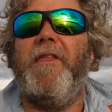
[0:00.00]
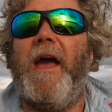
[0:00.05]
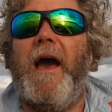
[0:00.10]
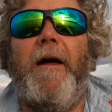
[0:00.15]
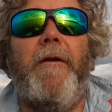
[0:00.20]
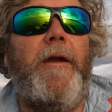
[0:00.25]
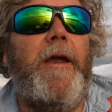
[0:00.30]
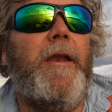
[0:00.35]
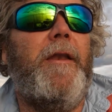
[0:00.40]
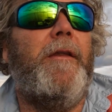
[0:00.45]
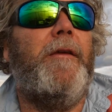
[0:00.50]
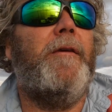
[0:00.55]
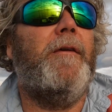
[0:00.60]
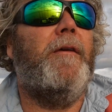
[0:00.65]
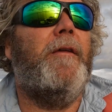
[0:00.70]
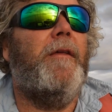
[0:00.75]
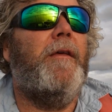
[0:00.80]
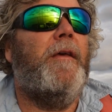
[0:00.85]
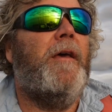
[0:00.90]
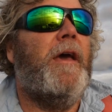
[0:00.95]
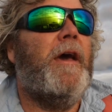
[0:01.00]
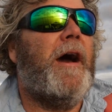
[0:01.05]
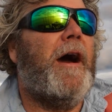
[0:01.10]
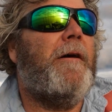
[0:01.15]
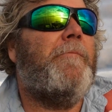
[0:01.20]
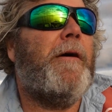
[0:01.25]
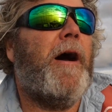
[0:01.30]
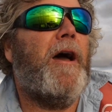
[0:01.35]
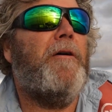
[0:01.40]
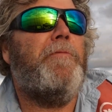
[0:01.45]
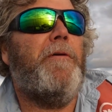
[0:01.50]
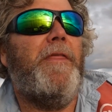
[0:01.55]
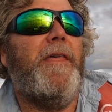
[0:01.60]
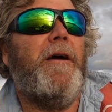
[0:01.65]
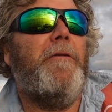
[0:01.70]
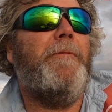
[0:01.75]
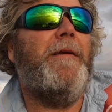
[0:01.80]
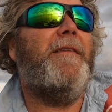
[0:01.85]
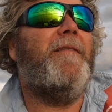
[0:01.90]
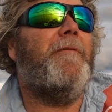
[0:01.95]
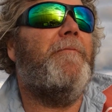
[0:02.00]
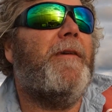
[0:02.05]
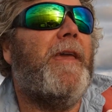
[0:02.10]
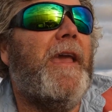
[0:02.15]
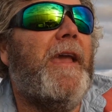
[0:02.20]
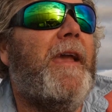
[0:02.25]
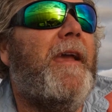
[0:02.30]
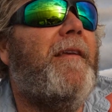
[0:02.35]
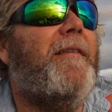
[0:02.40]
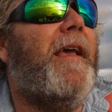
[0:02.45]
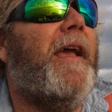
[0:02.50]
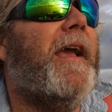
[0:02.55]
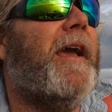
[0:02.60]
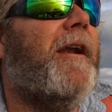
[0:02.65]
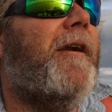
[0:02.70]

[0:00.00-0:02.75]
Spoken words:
current. I'm hoping there'll be some kingies hanging